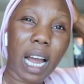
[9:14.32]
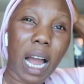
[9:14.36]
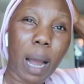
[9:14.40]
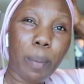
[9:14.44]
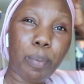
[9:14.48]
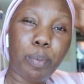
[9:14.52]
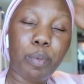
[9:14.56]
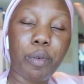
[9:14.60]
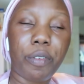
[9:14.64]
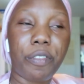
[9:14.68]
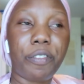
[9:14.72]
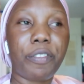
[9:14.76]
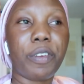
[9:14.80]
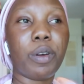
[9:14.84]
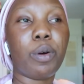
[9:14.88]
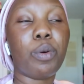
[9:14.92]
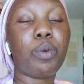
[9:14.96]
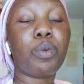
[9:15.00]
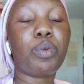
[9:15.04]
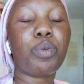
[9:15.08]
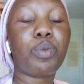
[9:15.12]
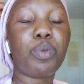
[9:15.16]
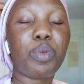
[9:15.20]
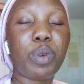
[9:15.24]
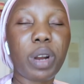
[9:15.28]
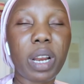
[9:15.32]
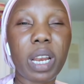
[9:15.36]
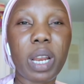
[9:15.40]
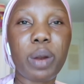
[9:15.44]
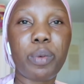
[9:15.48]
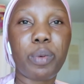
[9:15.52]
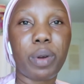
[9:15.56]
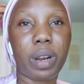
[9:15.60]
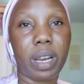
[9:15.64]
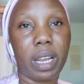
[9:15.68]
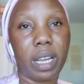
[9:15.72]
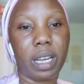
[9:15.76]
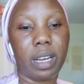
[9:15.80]
Cap will feel really
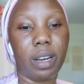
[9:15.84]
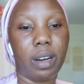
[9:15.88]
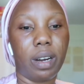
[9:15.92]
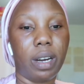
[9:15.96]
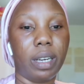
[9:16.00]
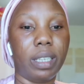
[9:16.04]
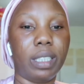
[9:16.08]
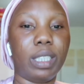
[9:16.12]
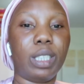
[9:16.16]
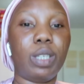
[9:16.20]
really good.